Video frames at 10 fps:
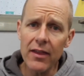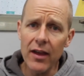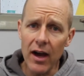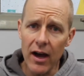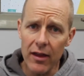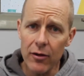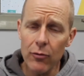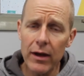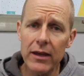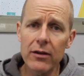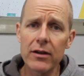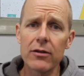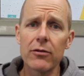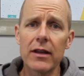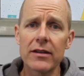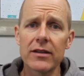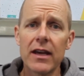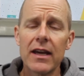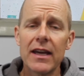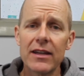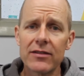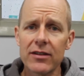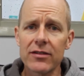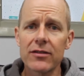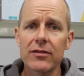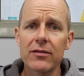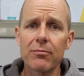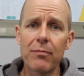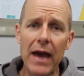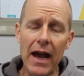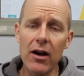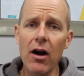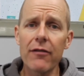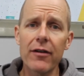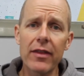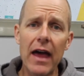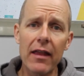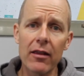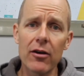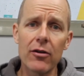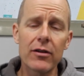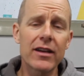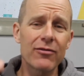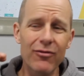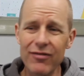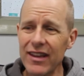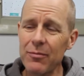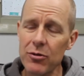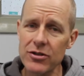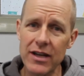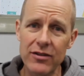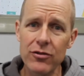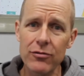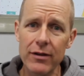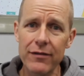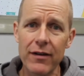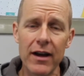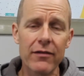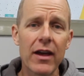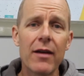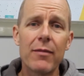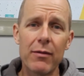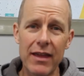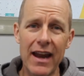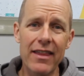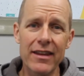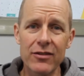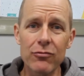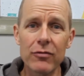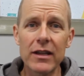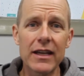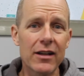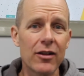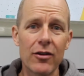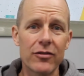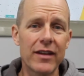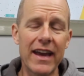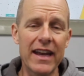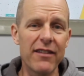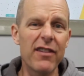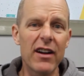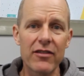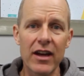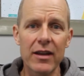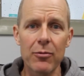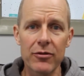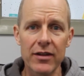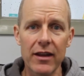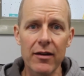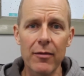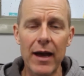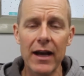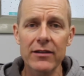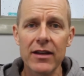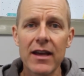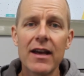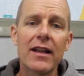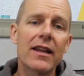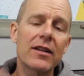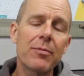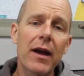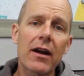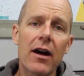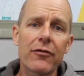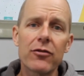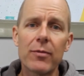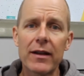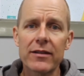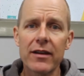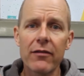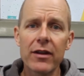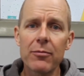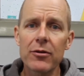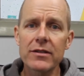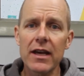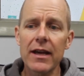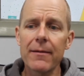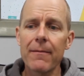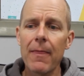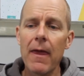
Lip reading: the other way you can do this is to back off on that load, because we're really pushing at 225. Maybe that athlete's really close to 85-90% of their max. Let's back off to about 70%,